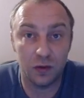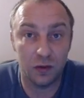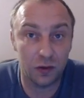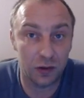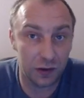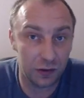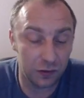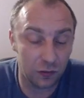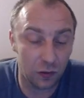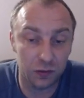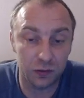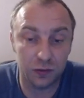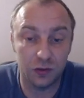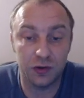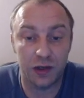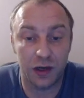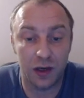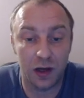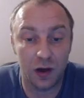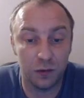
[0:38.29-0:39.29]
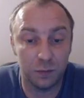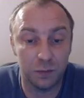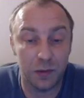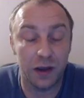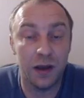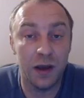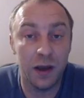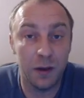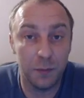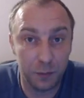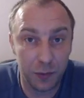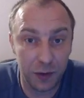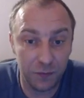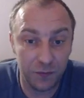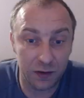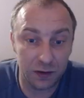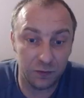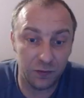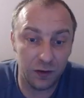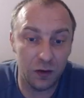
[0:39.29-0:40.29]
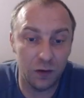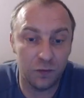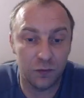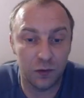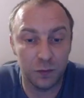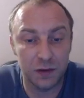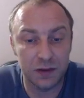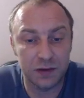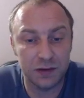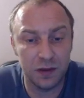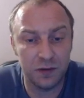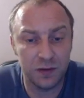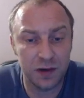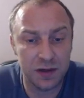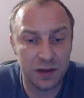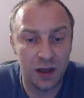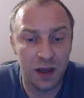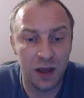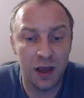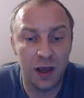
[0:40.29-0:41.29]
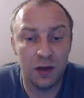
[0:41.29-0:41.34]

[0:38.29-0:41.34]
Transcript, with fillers: You can also check out my previous video from the series.